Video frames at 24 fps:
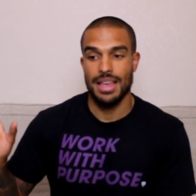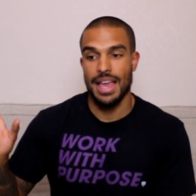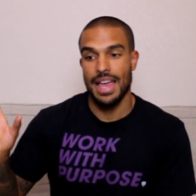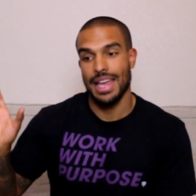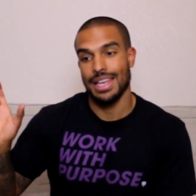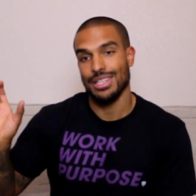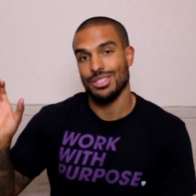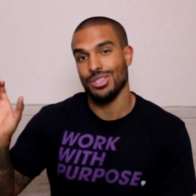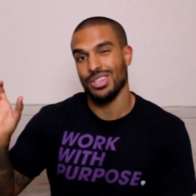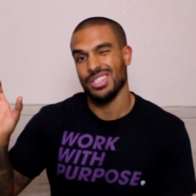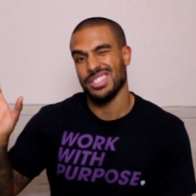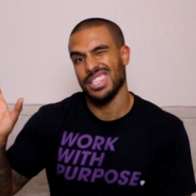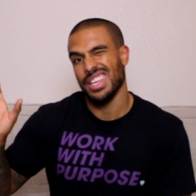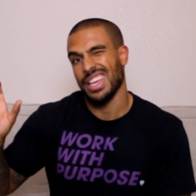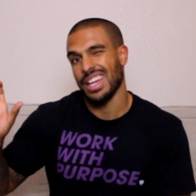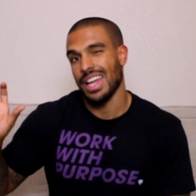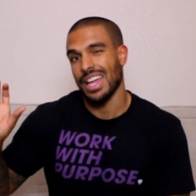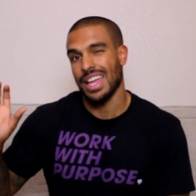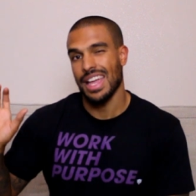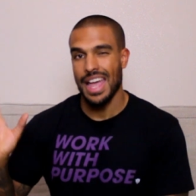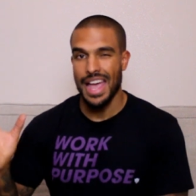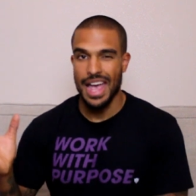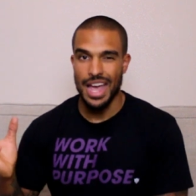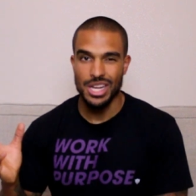I guess you could say like
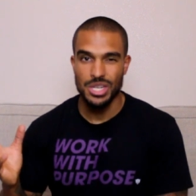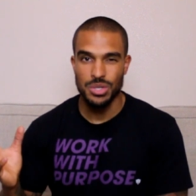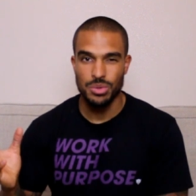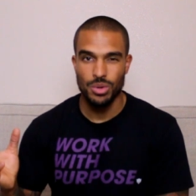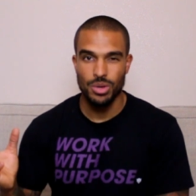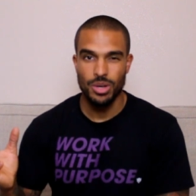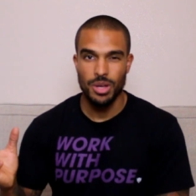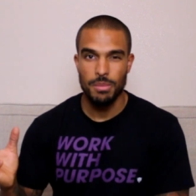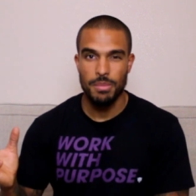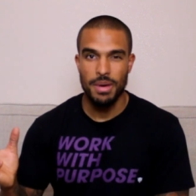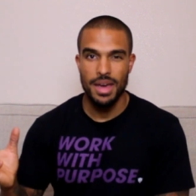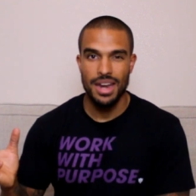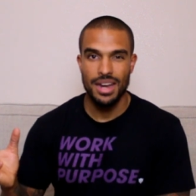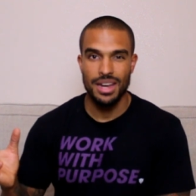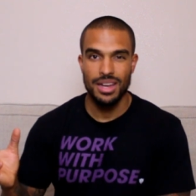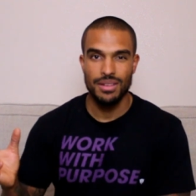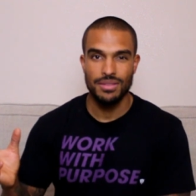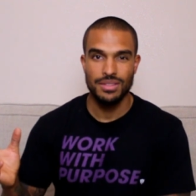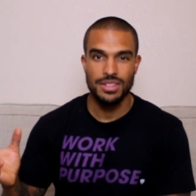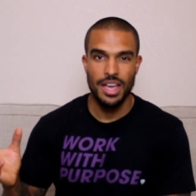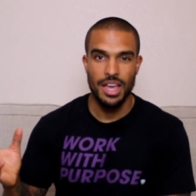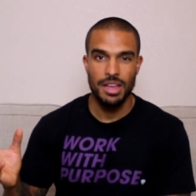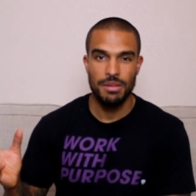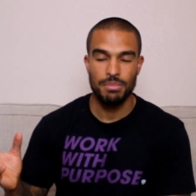a casual
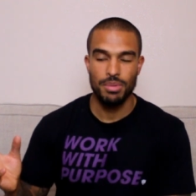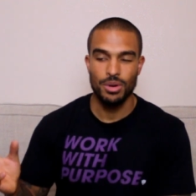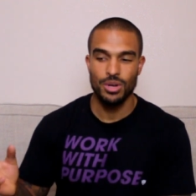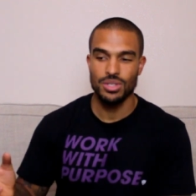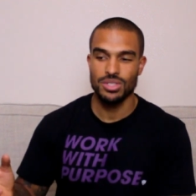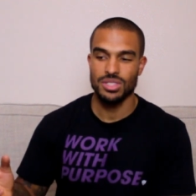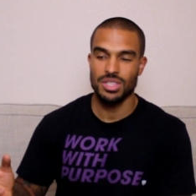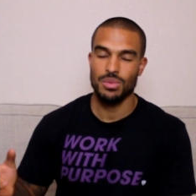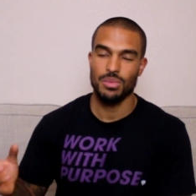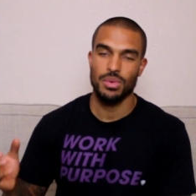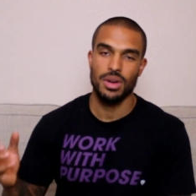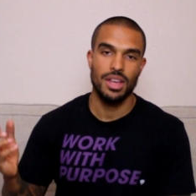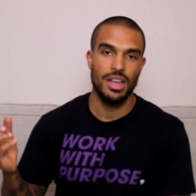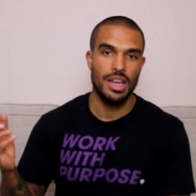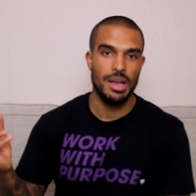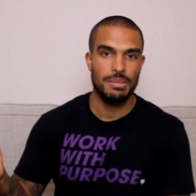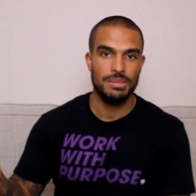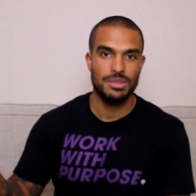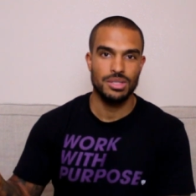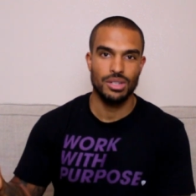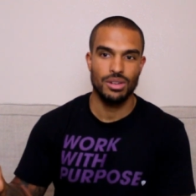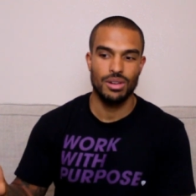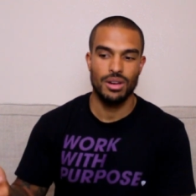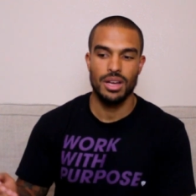competitive type person when it
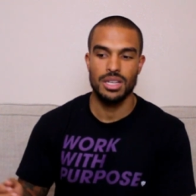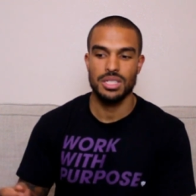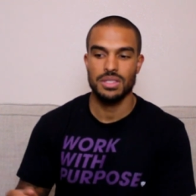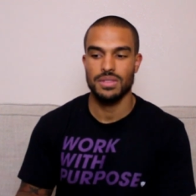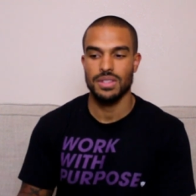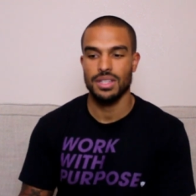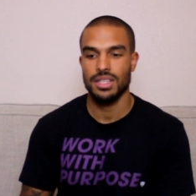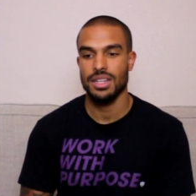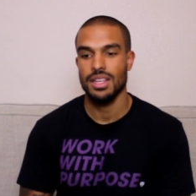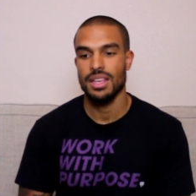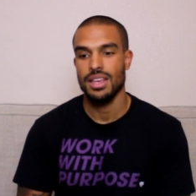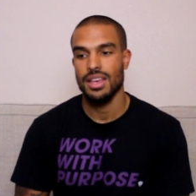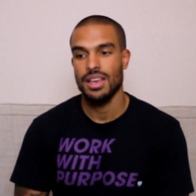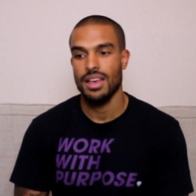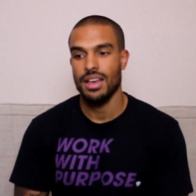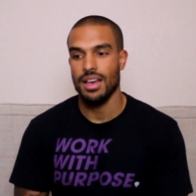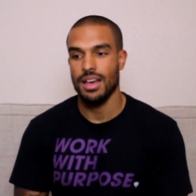comes to CrossFit.